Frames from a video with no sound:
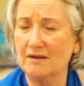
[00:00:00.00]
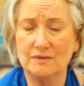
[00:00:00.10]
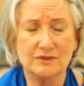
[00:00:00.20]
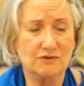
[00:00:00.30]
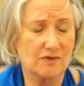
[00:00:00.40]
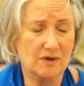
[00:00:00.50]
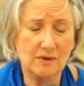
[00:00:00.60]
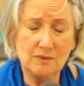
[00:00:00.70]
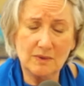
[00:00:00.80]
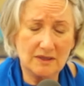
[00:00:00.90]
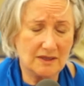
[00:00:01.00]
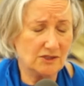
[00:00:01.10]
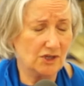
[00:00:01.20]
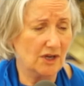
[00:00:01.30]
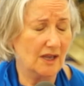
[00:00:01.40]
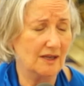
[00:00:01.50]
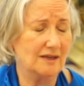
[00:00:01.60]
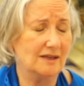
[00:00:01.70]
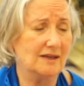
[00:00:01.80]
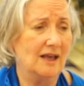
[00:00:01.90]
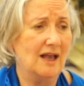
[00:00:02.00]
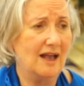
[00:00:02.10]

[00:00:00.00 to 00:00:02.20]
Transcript: I was very well-educated.